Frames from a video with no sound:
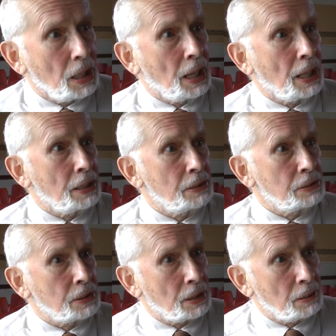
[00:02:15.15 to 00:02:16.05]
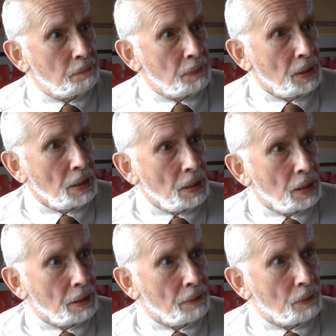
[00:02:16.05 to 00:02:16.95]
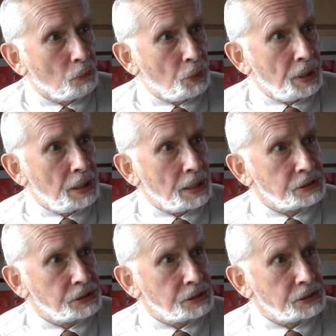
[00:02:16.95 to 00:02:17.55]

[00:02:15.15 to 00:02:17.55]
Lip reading: and we